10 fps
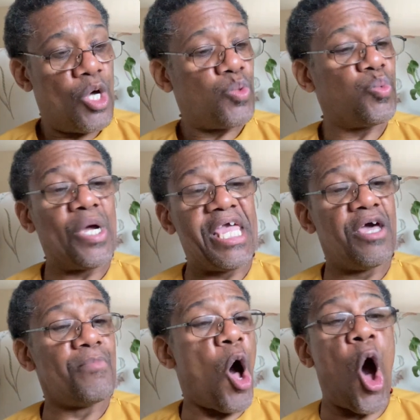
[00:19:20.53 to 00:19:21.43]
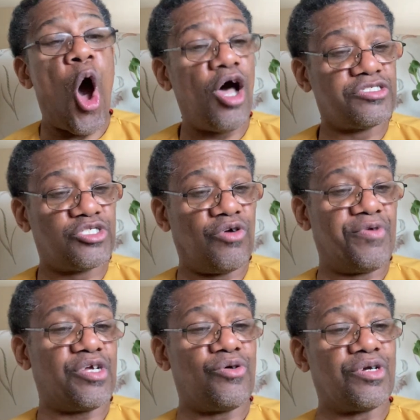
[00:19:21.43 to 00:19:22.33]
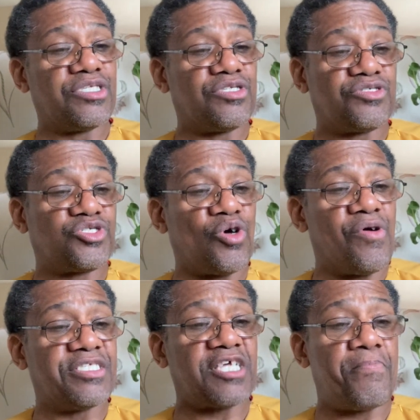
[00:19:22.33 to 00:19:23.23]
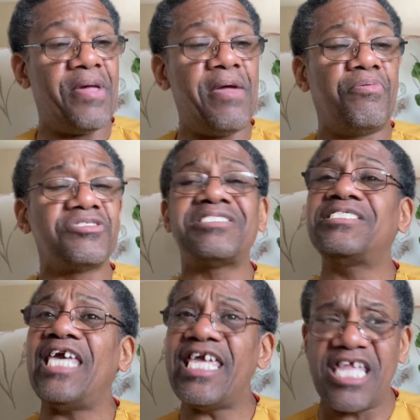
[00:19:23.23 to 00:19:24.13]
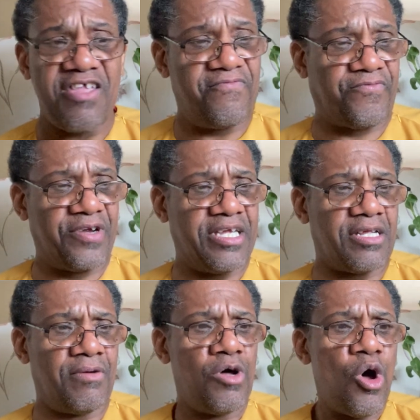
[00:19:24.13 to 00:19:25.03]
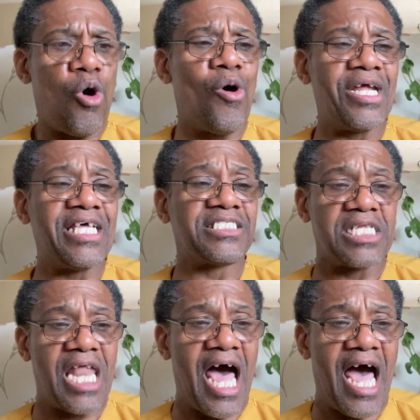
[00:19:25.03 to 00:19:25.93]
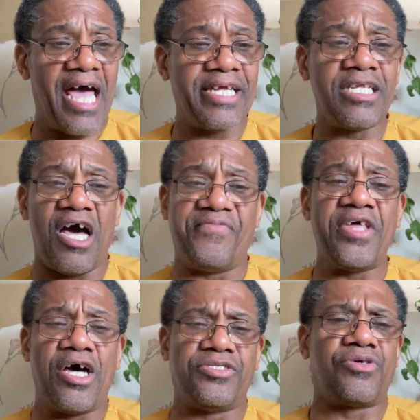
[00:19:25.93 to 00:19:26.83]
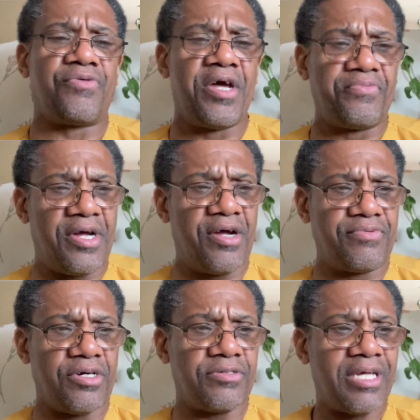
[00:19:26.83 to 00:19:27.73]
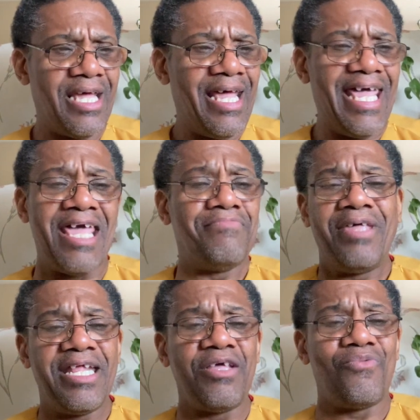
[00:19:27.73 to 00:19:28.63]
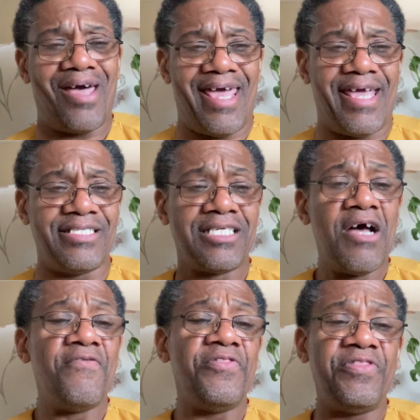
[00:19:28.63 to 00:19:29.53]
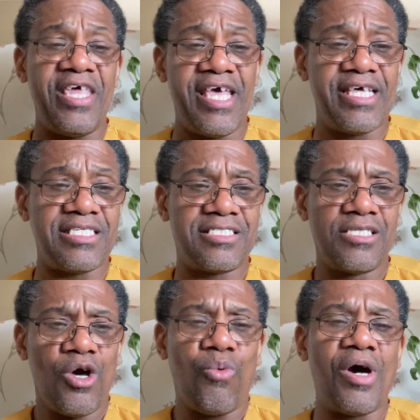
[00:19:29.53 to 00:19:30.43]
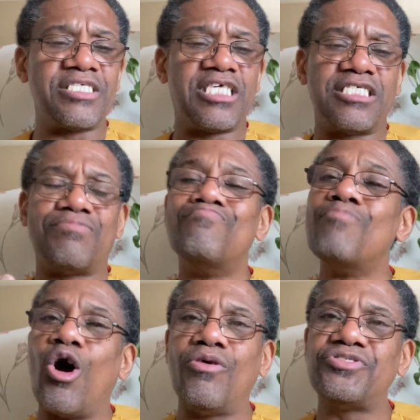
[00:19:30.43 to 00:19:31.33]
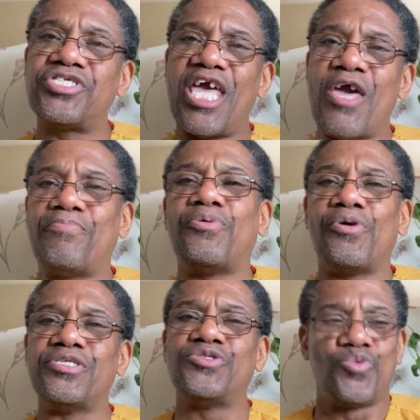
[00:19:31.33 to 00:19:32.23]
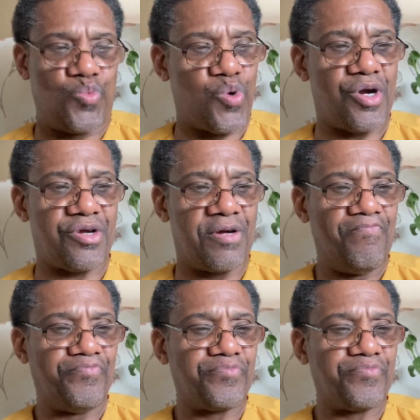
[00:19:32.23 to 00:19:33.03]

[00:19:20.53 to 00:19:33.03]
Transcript: William also recorded the stories of people seeking freedom on his line of the Underground Railroad. In many ways, this was his most important work.